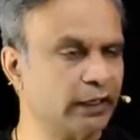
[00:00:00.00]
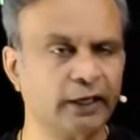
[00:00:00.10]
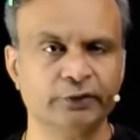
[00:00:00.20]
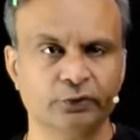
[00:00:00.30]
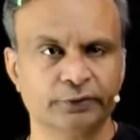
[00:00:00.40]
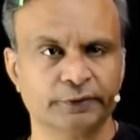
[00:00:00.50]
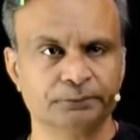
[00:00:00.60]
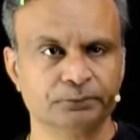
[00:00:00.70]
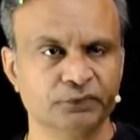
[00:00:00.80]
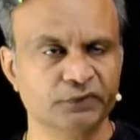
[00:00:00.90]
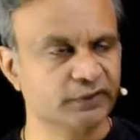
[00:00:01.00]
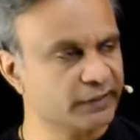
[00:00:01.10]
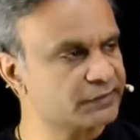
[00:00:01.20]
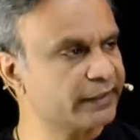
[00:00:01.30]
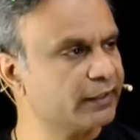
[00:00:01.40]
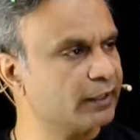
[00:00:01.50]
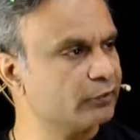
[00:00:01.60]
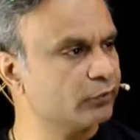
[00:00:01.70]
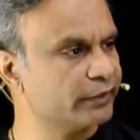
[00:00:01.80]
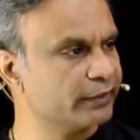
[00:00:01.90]
r dot a. Kaise aayega
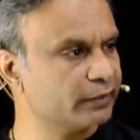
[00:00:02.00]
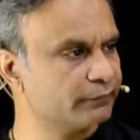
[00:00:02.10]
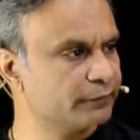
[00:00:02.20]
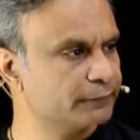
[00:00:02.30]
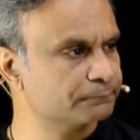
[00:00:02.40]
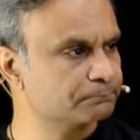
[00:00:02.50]
r dot a ka value?